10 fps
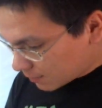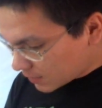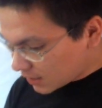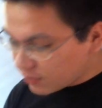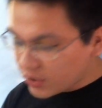
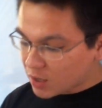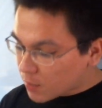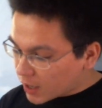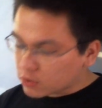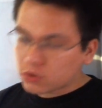Intervening
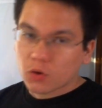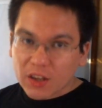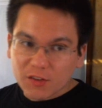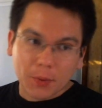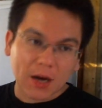models don't
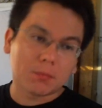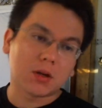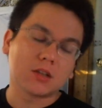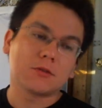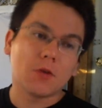give a
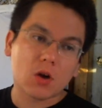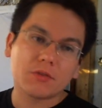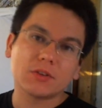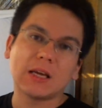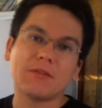+4
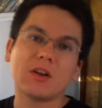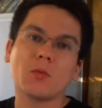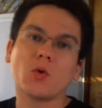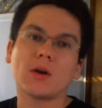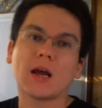cover save
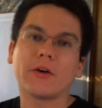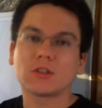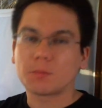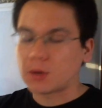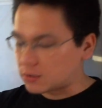anymore. Now
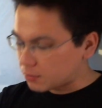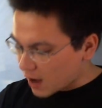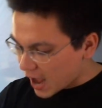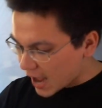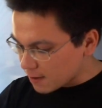it's a
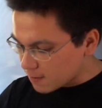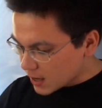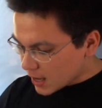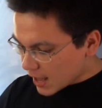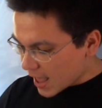+5.
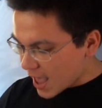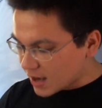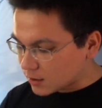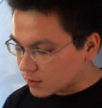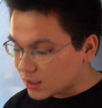
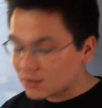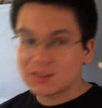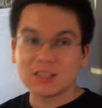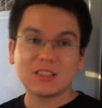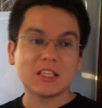And
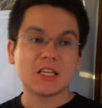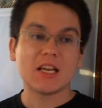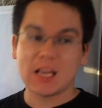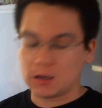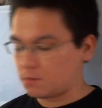this is
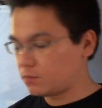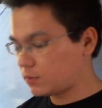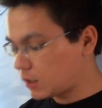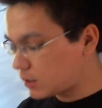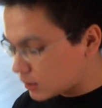neat.
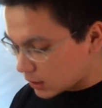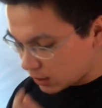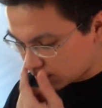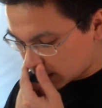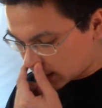This is a
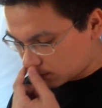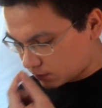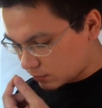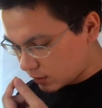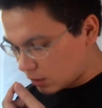
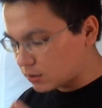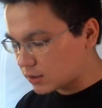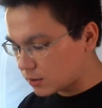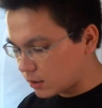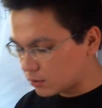
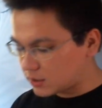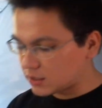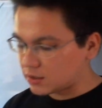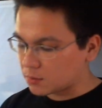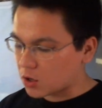new
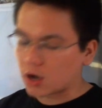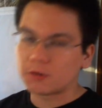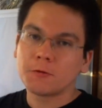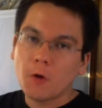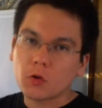system called
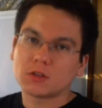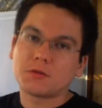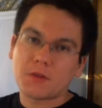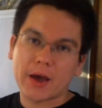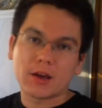focus
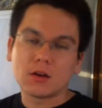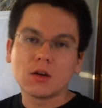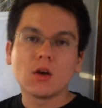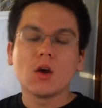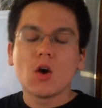fire.
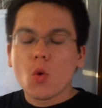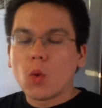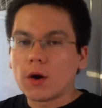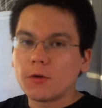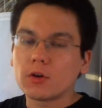
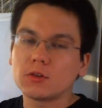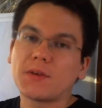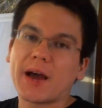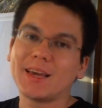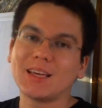What focus
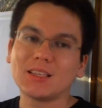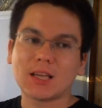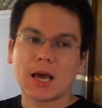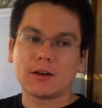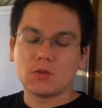fire is
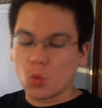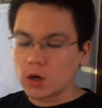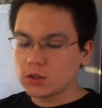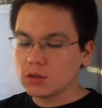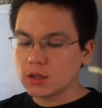that
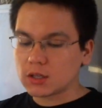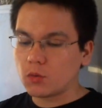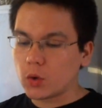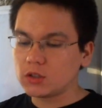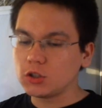once
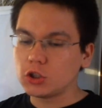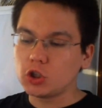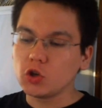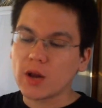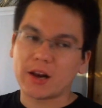you
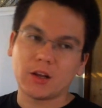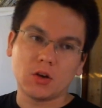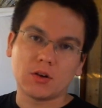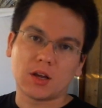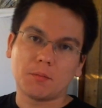shoot at a
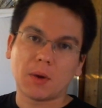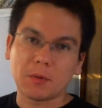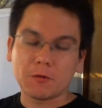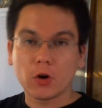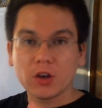unit, but
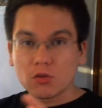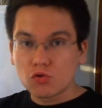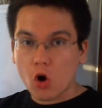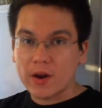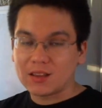before you
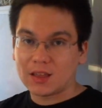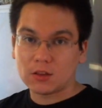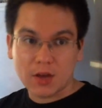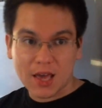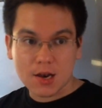roll anything
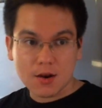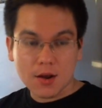to hit,